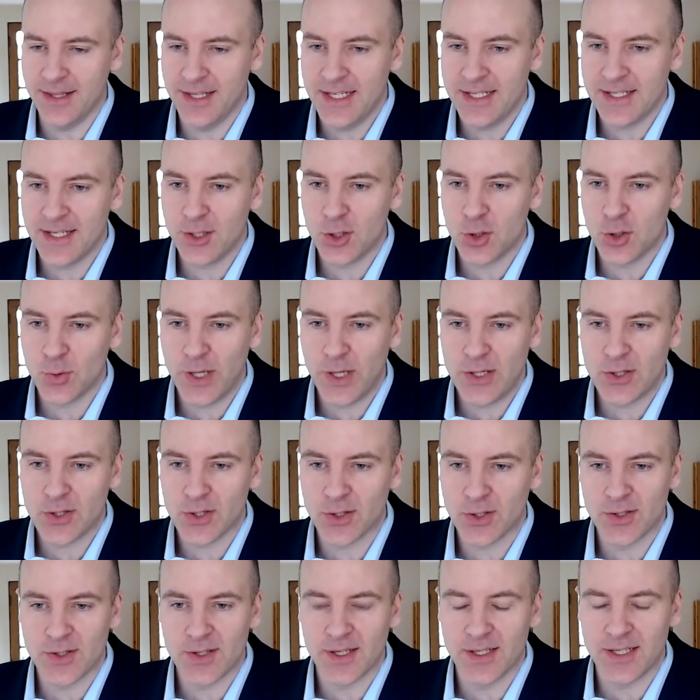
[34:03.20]
these
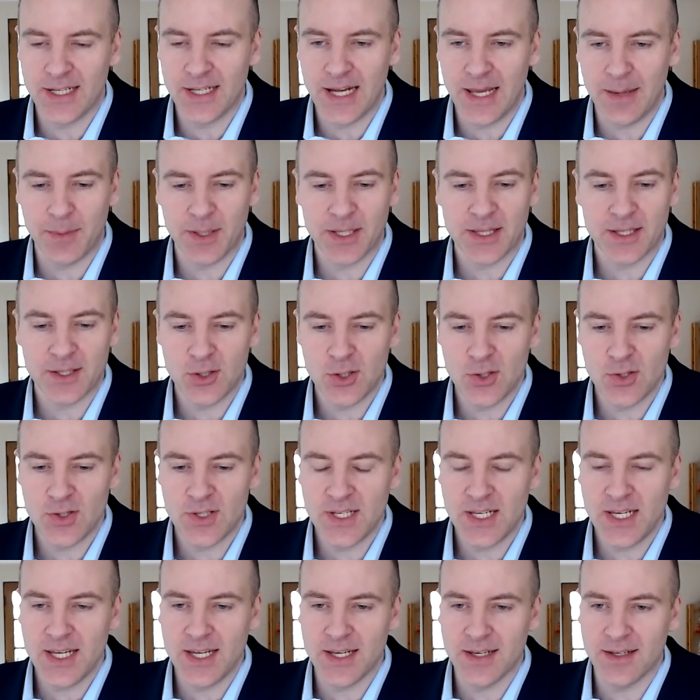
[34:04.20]
situations, the dynamic that you
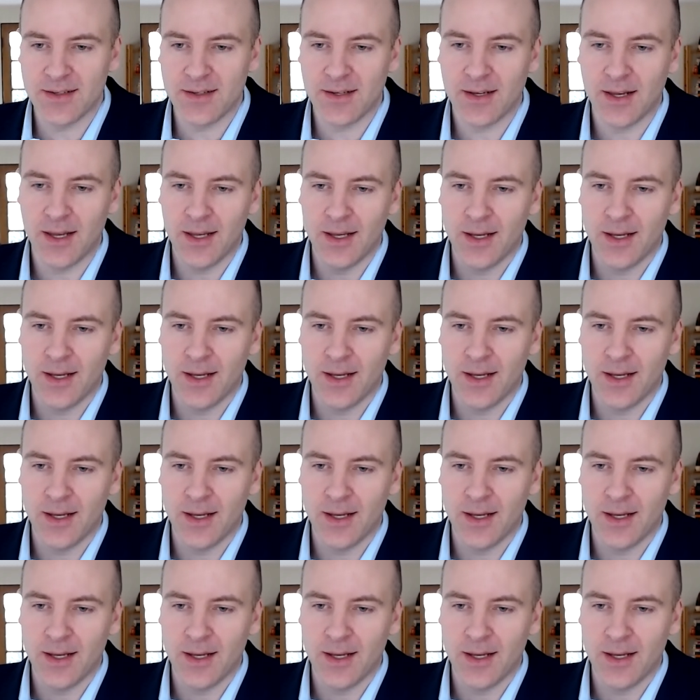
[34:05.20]
see is